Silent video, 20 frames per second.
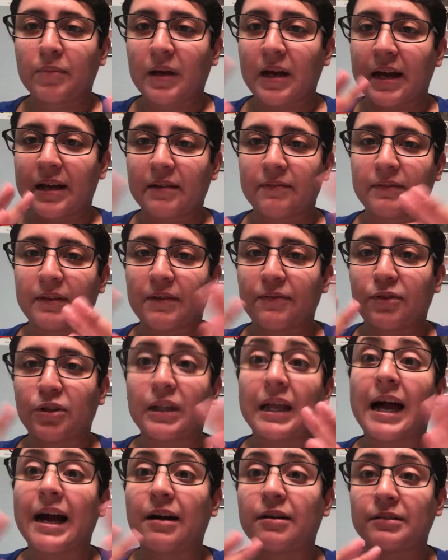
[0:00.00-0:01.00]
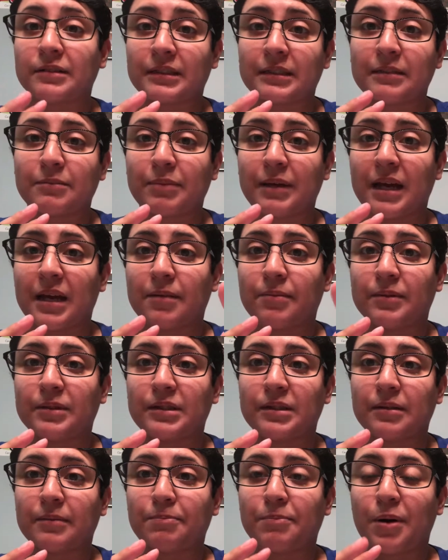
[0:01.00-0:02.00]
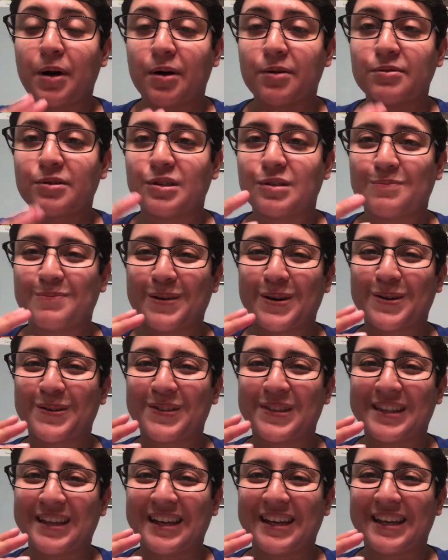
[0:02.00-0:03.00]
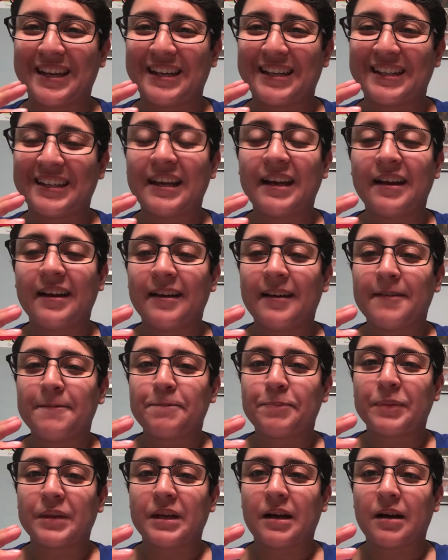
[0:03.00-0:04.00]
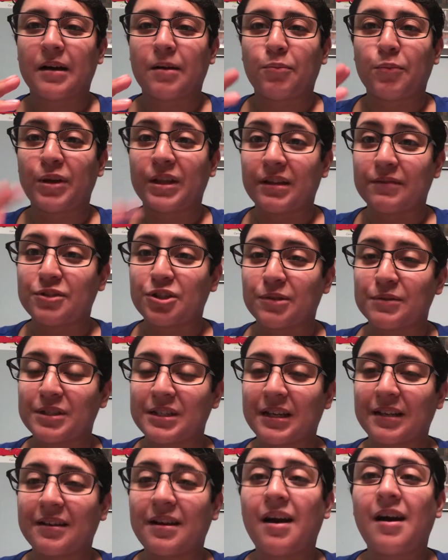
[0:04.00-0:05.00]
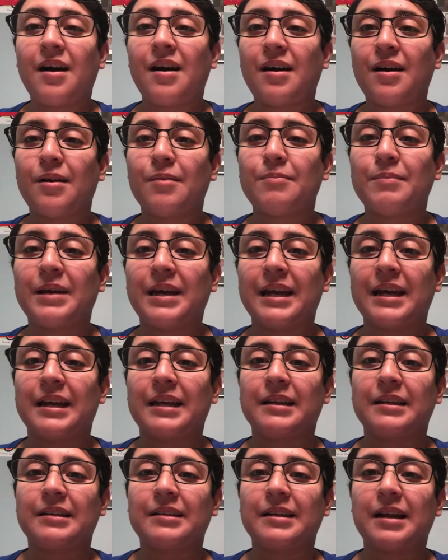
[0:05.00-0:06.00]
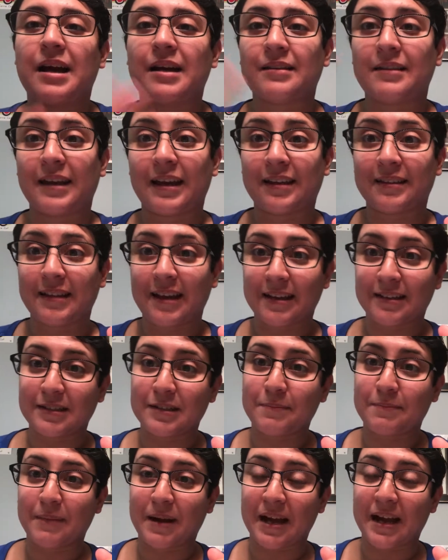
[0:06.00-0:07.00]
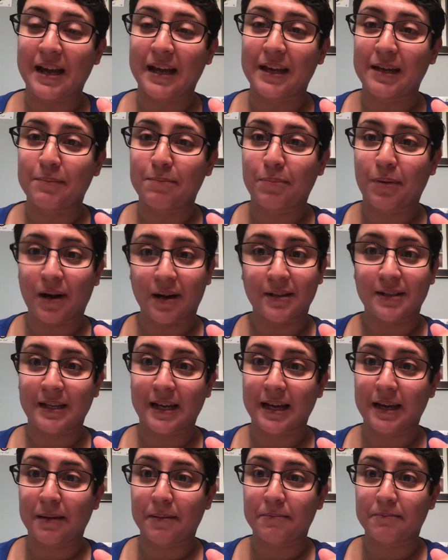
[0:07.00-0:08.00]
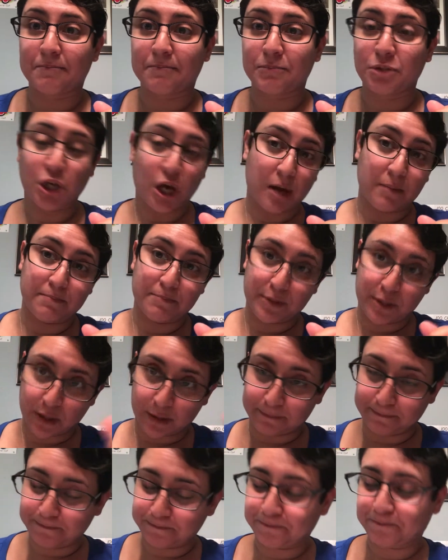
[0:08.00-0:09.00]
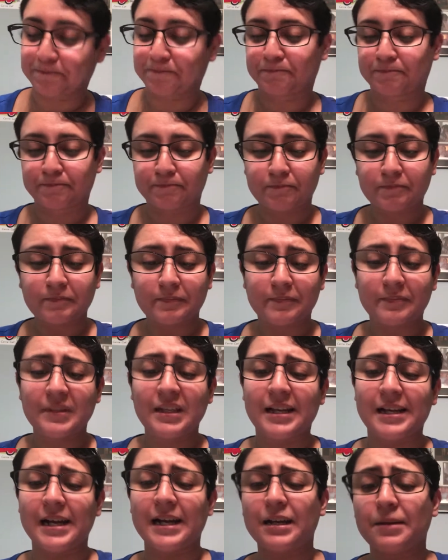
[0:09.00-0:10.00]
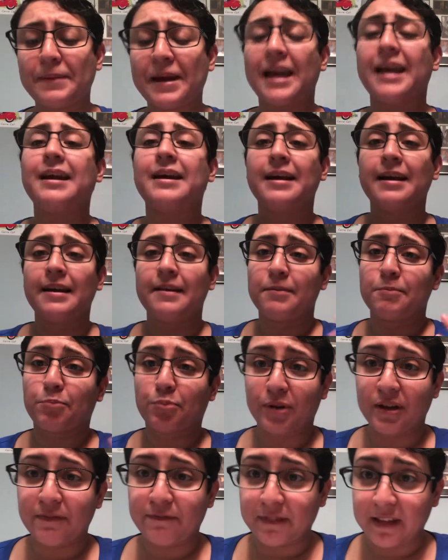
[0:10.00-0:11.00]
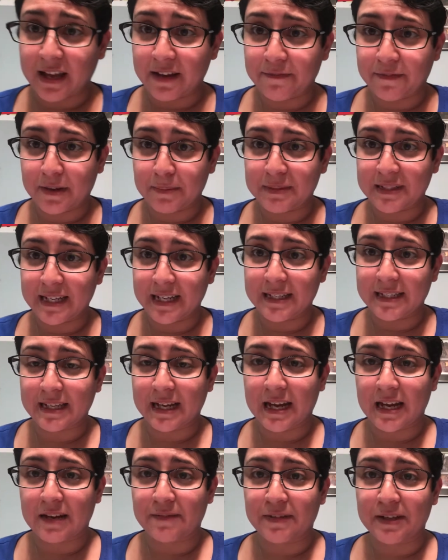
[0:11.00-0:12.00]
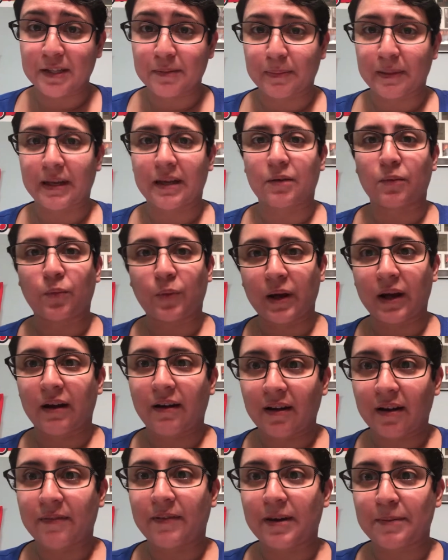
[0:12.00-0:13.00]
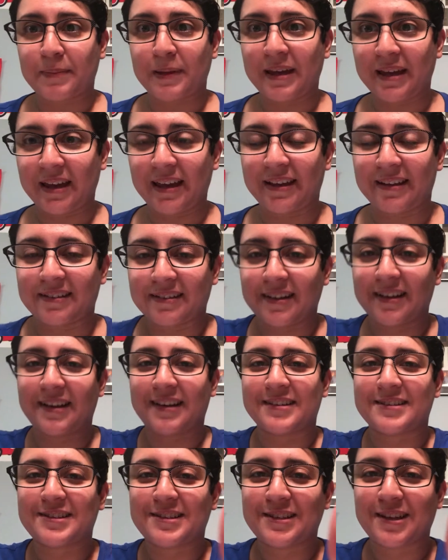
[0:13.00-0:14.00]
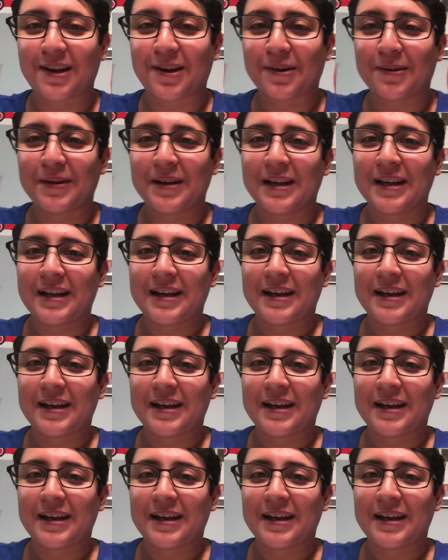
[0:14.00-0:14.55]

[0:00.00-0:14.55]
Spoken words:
kind of level out and be able to post both in WeLoveJones.com and not neglect my part-time job. So anyway, brief life update to kind of explain where have I been. So